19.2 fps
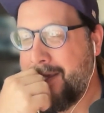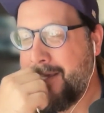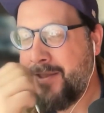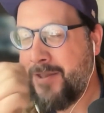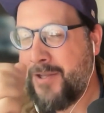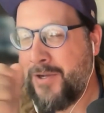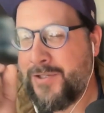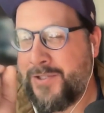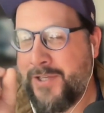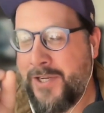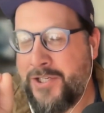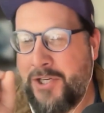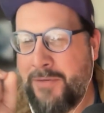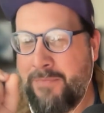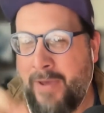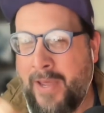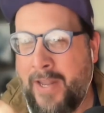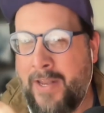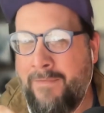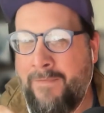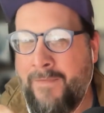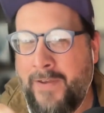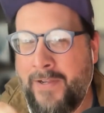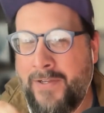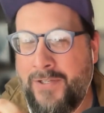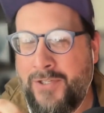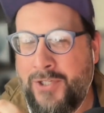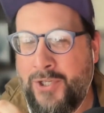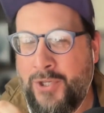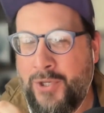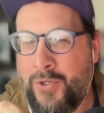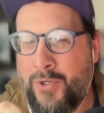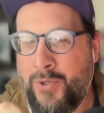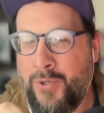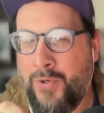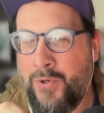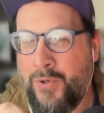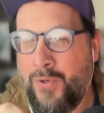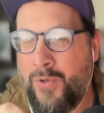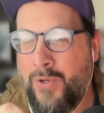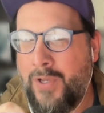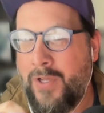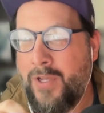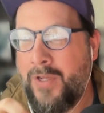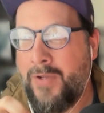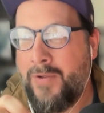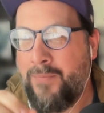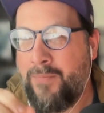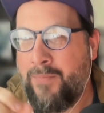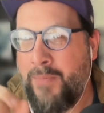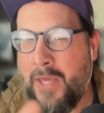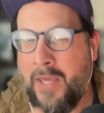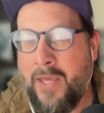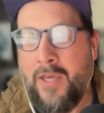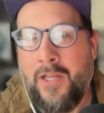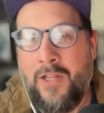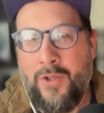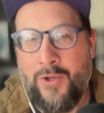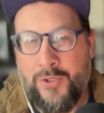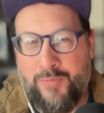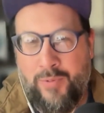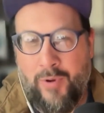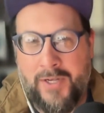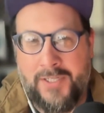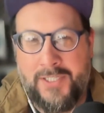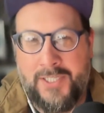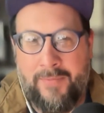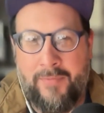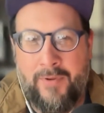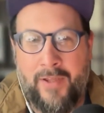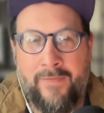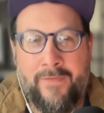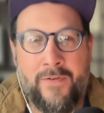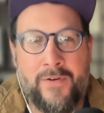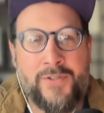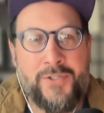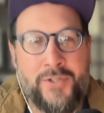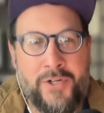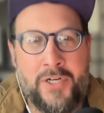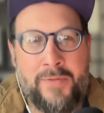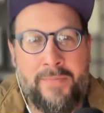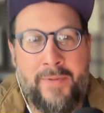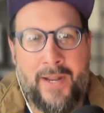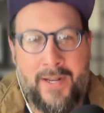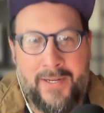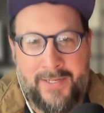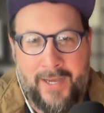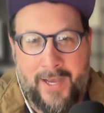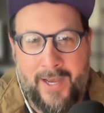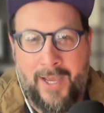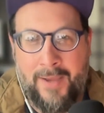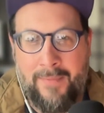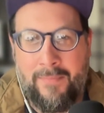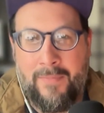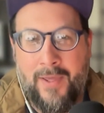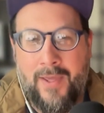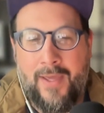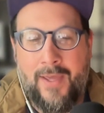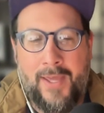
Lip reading: there's such a benefit to being in close proximity for a certain amount of time.